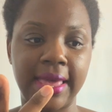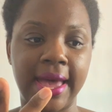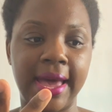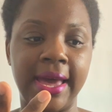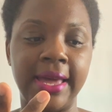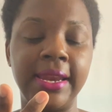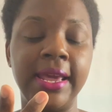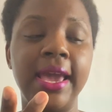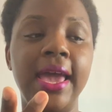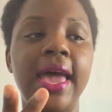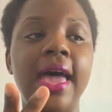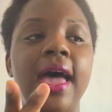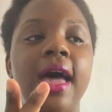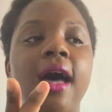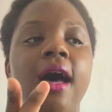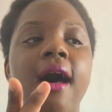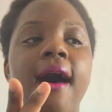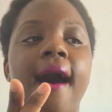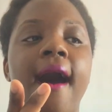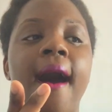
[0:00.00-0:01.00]
that.
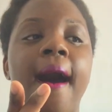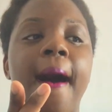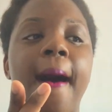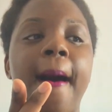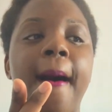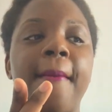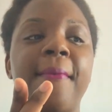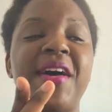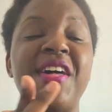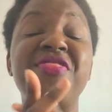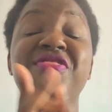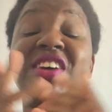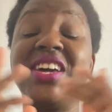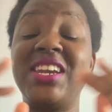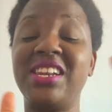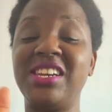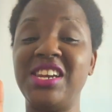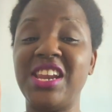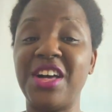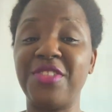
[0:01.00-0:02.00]
And
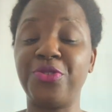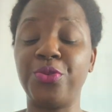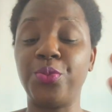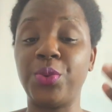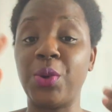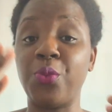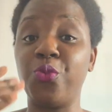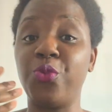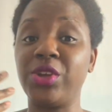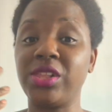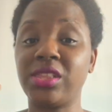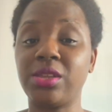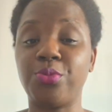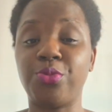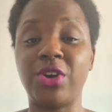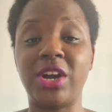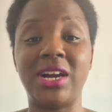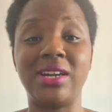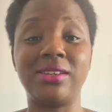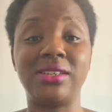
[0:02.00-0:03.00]
then another one with the
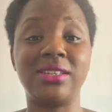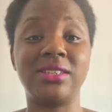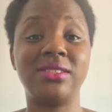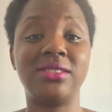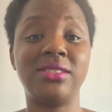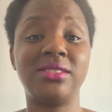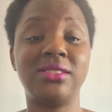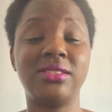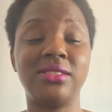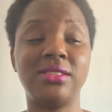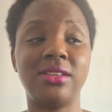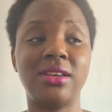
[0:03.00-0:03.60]
products